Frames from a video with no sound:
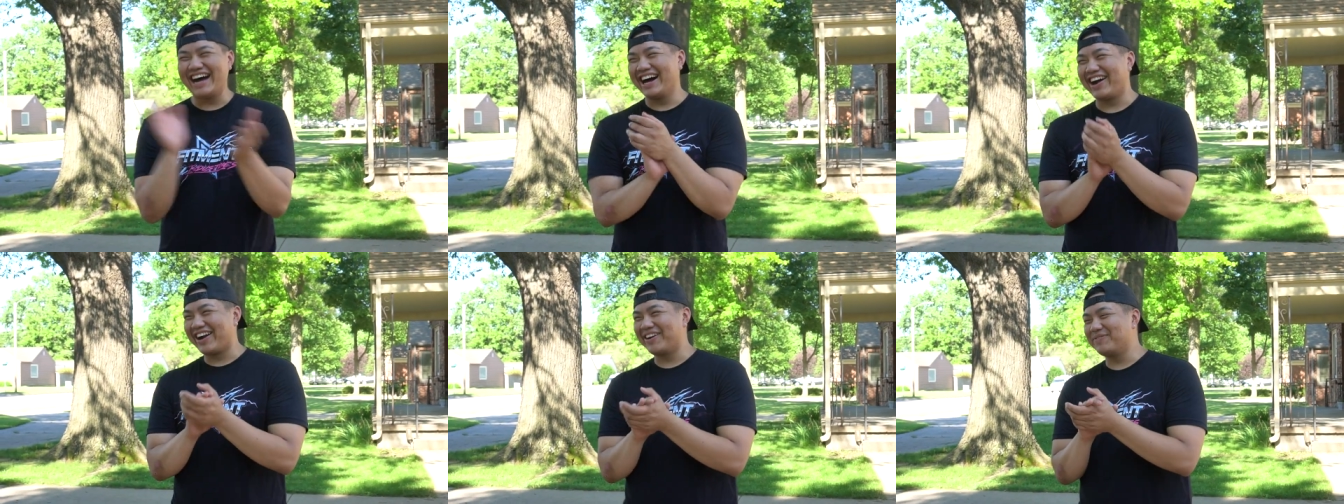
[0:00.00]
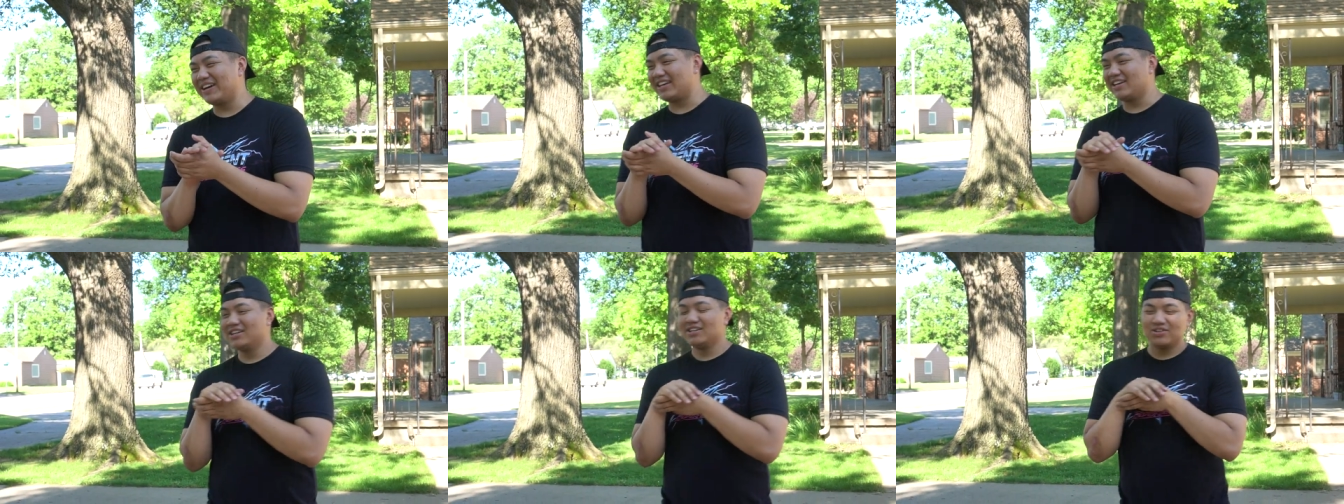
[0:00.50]
Alright, bet.
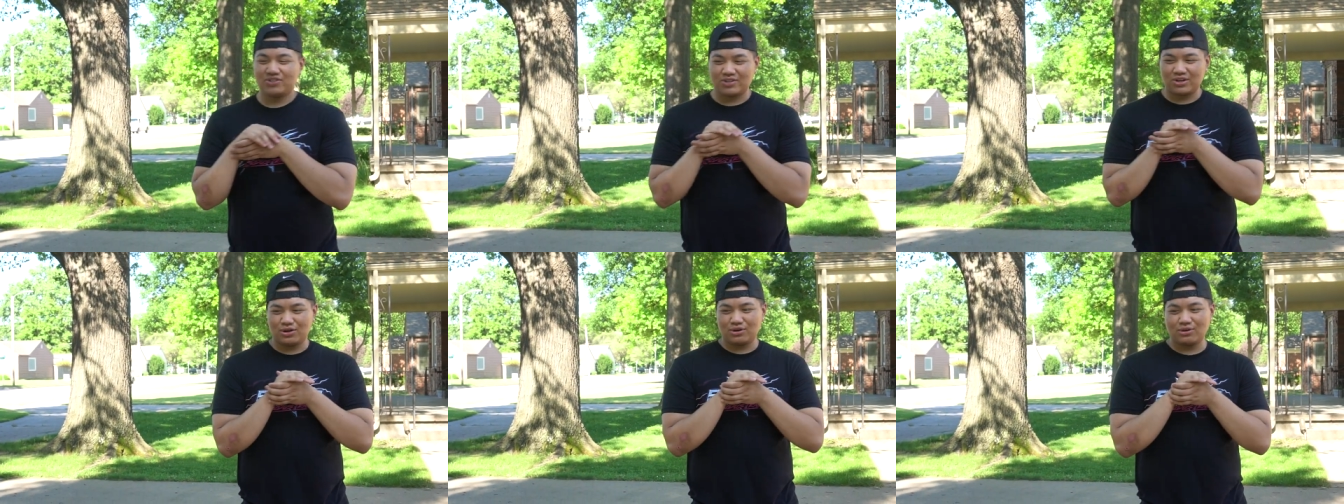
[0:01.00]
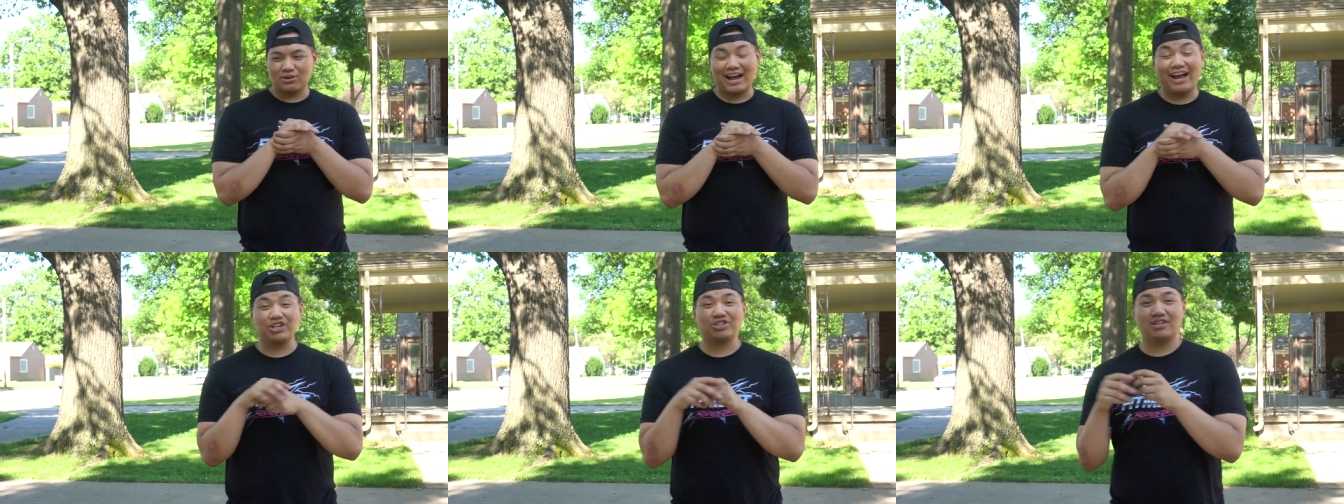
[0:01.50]
So
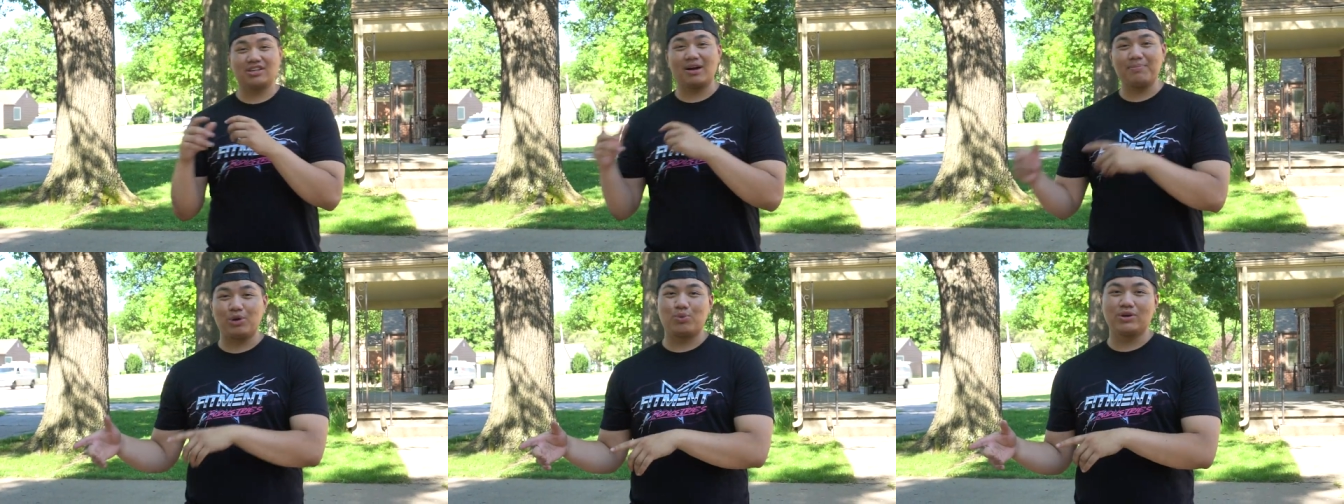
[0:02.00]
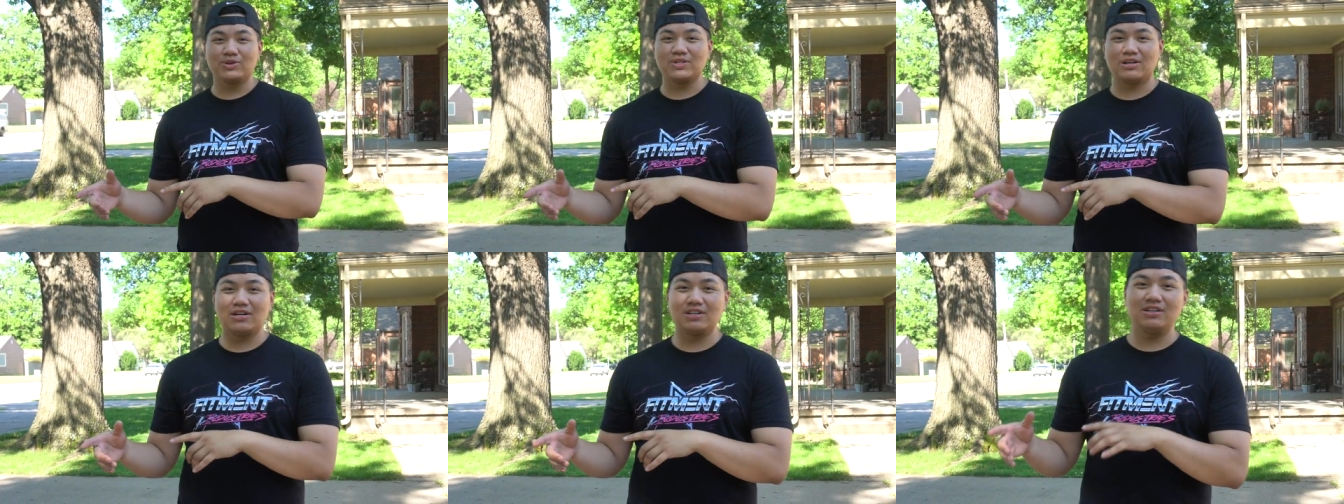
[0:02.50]
I actually got my wheels
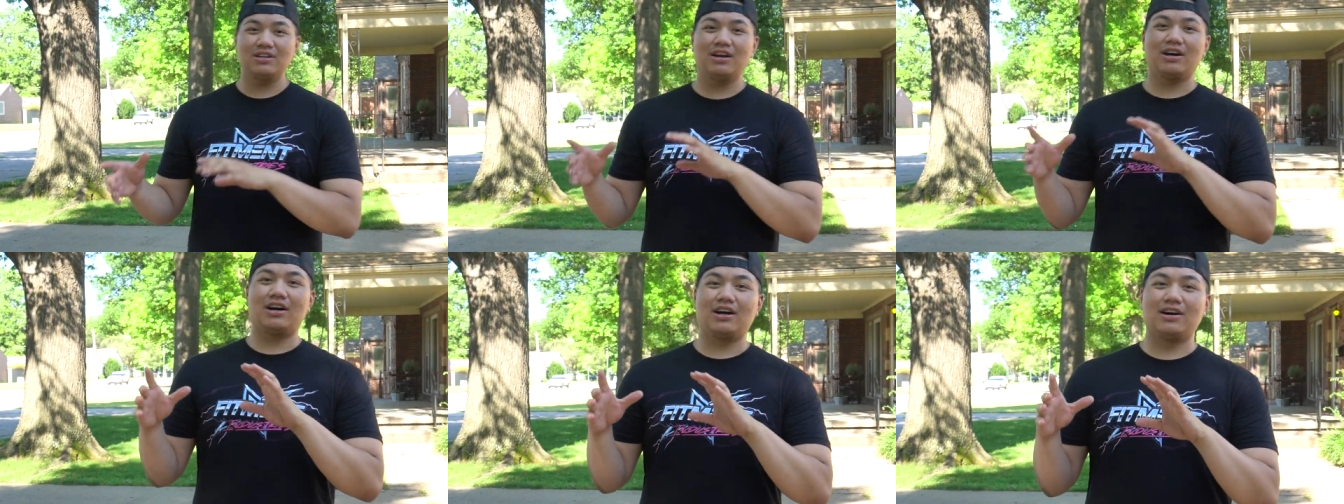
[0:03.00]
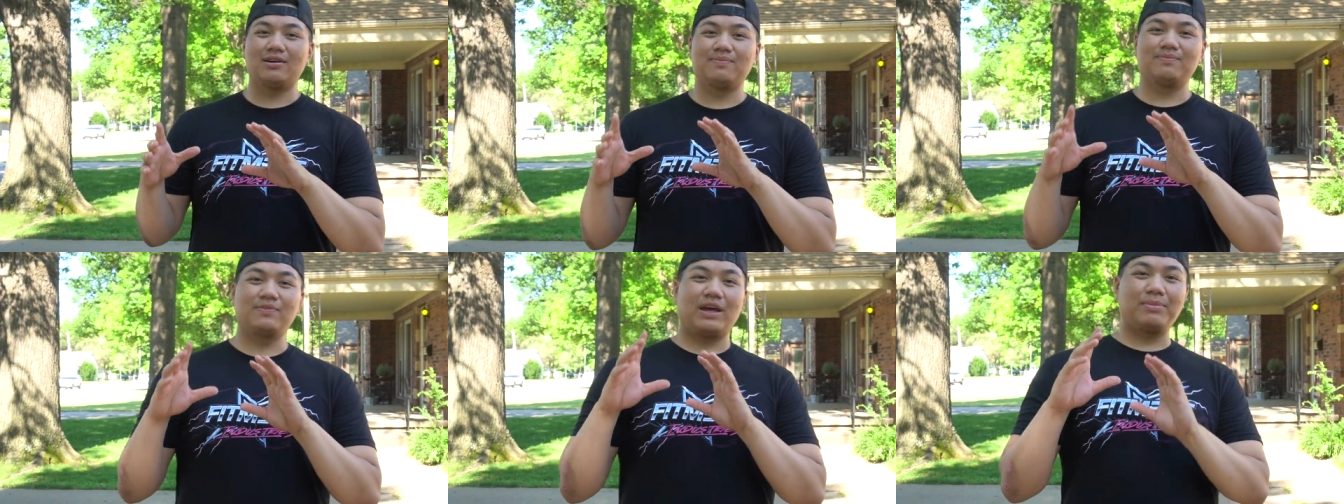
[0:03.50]
on.
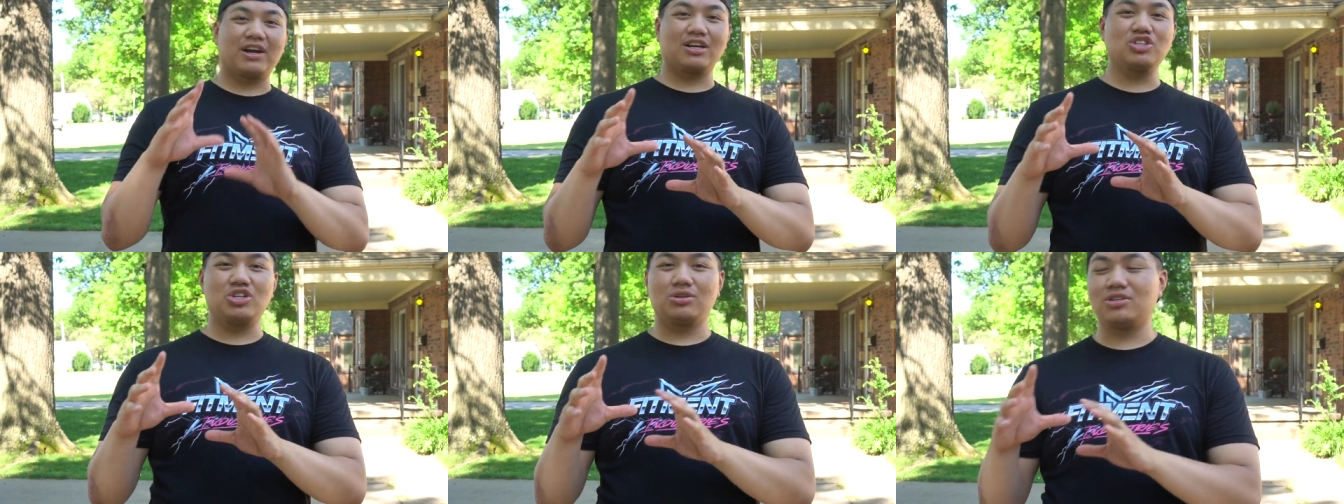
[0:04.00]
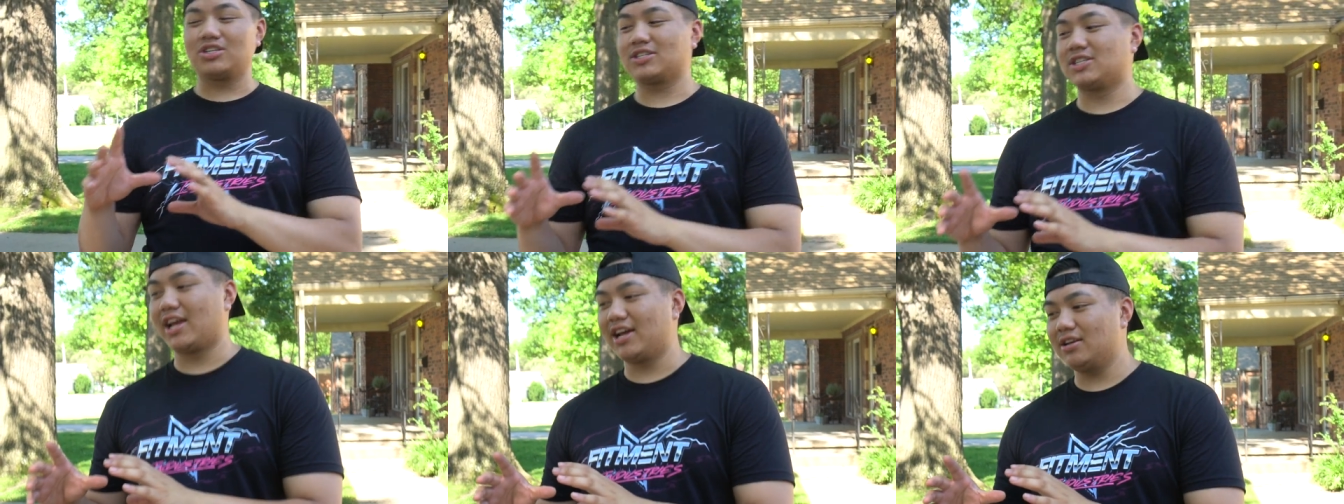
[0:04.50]
I'm not gonna show you
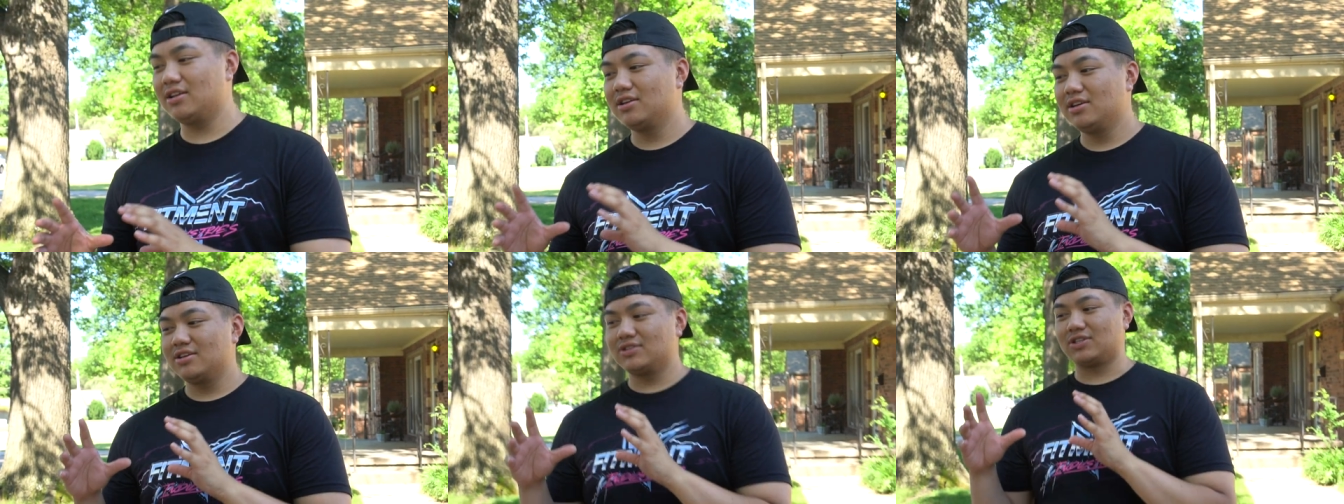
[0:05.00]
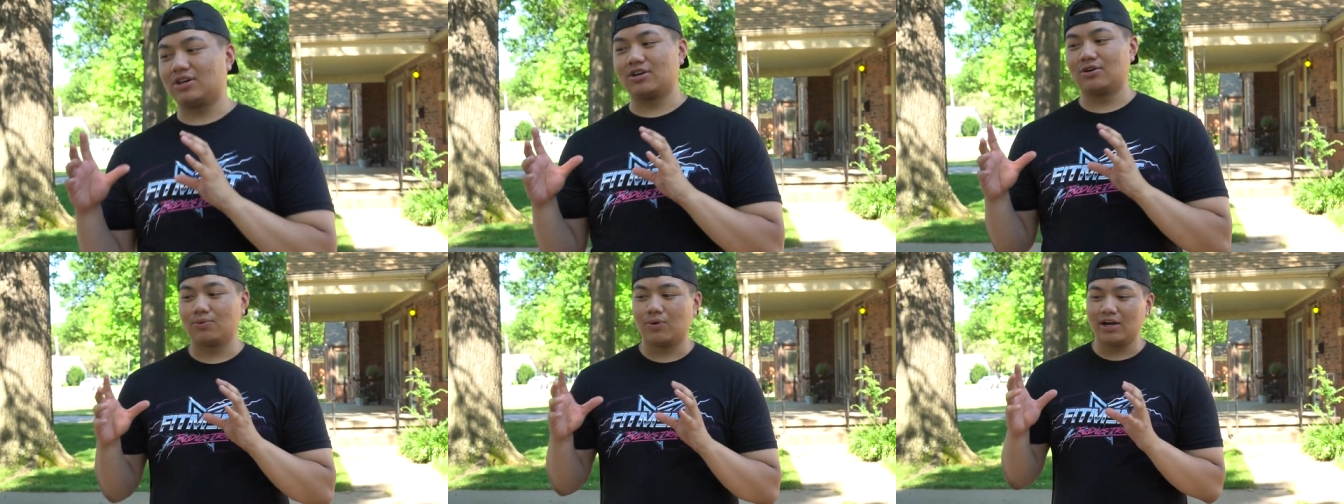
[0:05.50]
just yet.
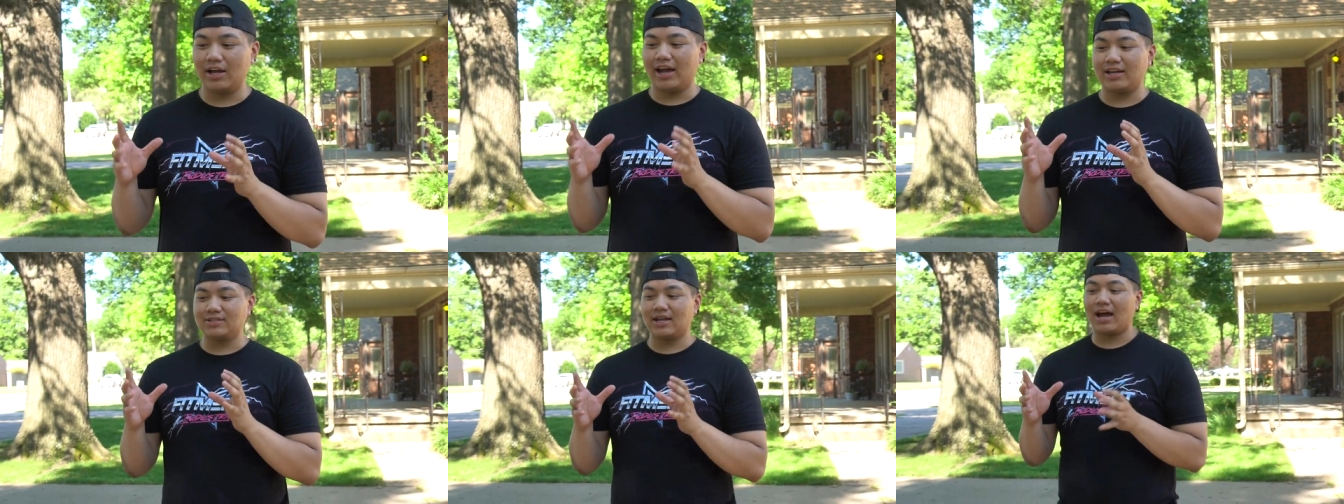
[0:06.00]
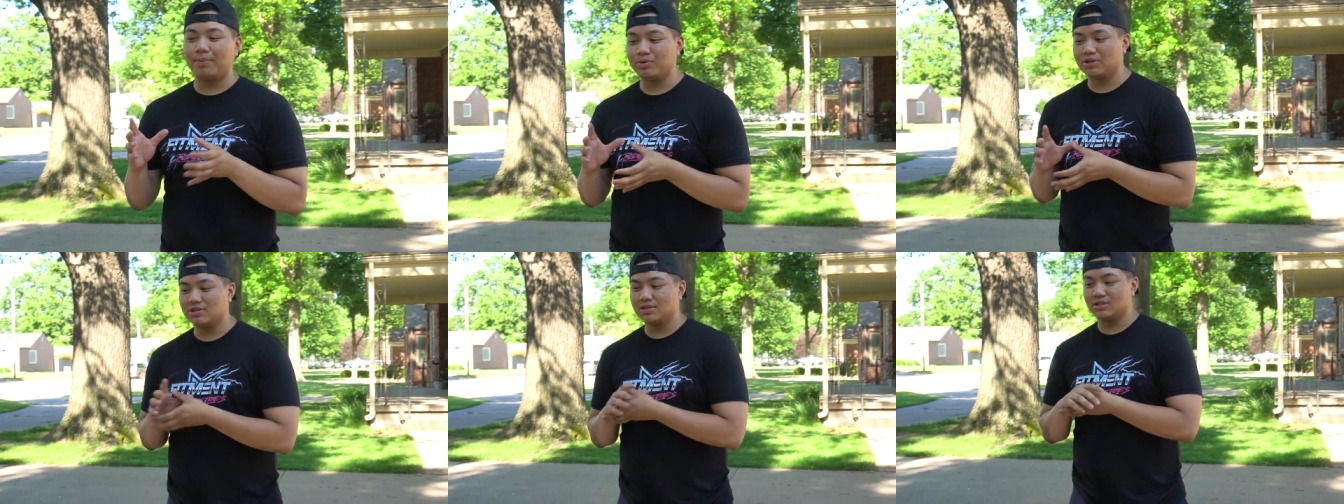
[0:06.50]
So what has
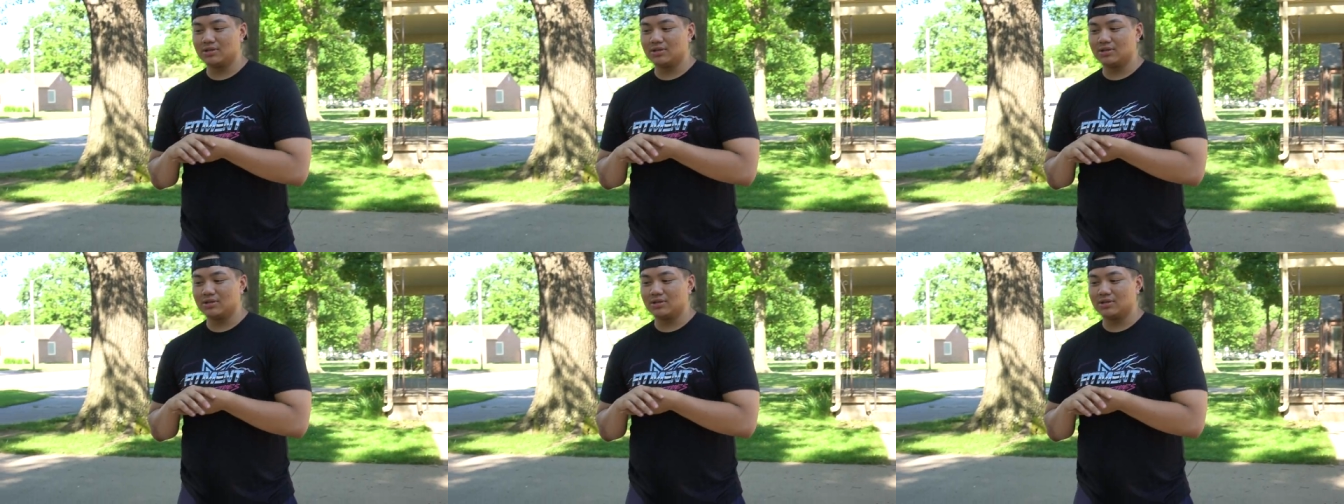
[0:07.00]
happened?